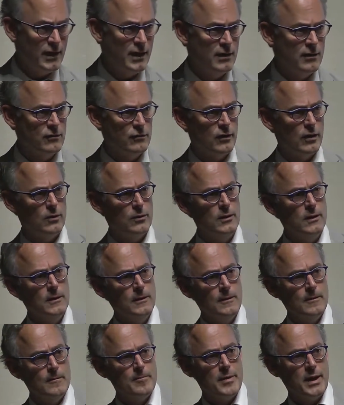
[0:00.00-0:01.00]
And so
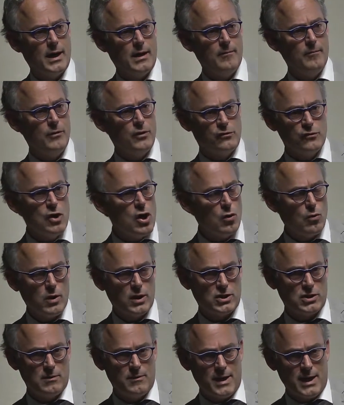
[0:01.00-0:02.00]
um, there's no
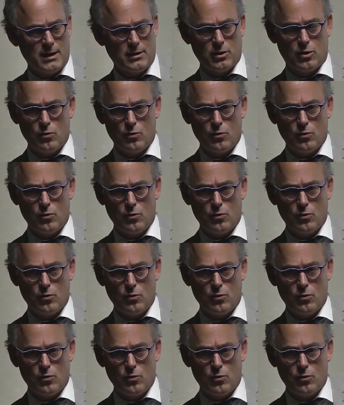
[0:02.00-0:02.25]
question about it.